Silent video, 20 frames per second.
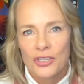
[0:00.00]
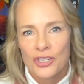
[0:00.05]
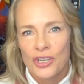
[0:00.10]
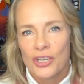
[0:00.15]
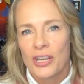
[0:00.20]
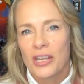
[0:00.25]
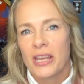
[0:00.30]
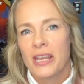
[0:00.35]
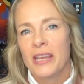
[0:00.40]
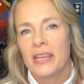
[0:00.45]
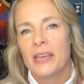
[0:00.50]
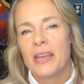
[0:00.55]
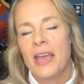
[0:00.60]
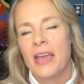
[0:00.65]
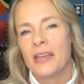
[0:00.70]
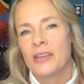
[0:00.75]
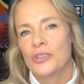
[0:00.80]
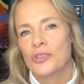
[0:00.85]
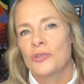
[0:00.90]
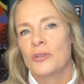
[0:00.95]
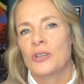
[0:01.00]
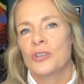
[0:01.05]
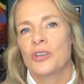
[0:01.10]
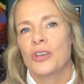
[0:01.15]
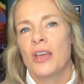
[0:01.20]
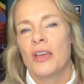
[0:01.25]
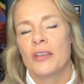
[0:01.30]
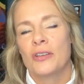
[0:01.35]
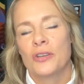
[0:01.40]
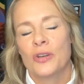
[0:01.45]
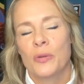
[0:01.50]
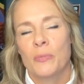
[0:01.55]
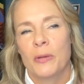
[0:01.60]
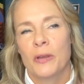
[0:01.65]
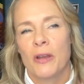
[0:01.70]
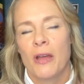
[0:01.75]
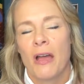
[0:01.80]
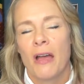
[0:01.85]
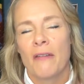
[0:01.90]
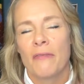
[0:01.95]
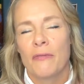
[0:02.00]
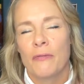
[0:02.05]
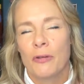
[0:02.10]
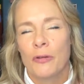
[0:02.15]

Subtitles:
Janine and Trisha Turpinoff,